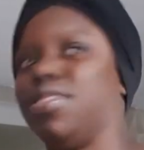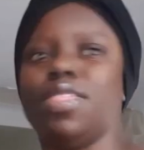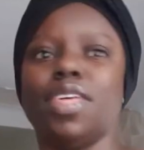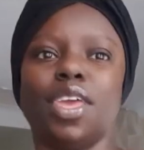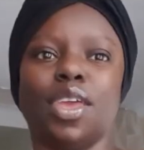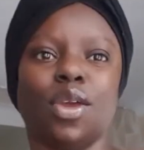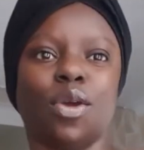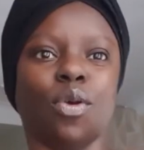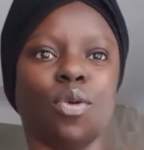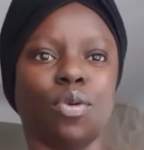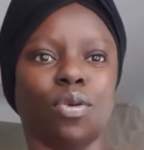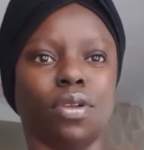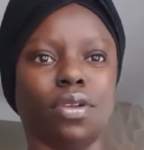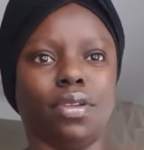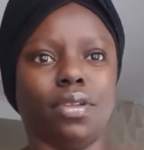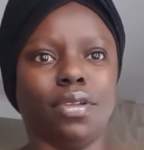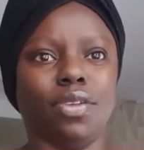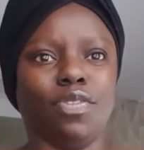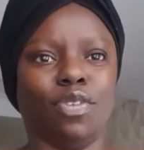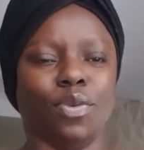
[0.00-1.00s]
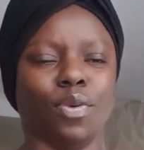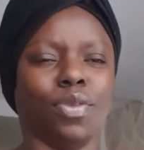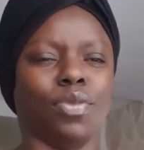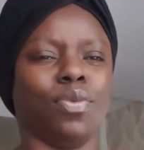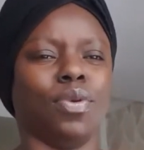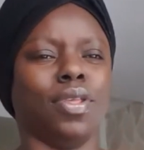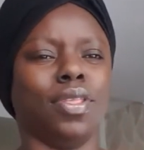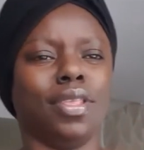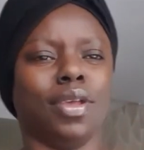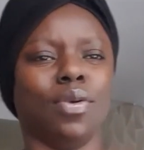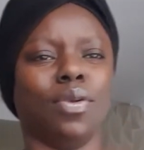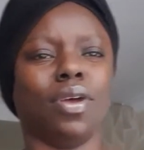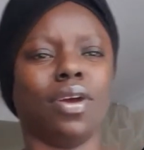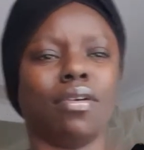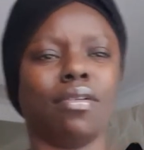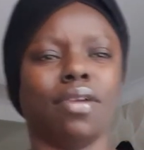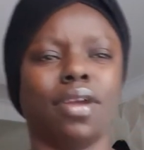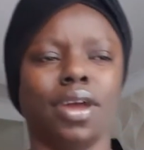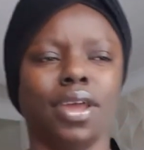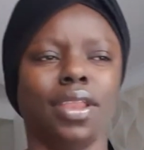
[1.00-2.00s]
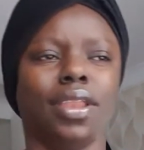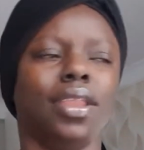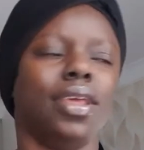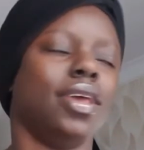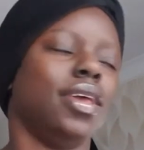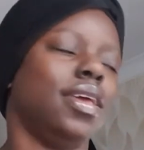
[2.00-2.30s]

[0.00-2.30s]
Thank God. If it was Wednesday, I would have cried.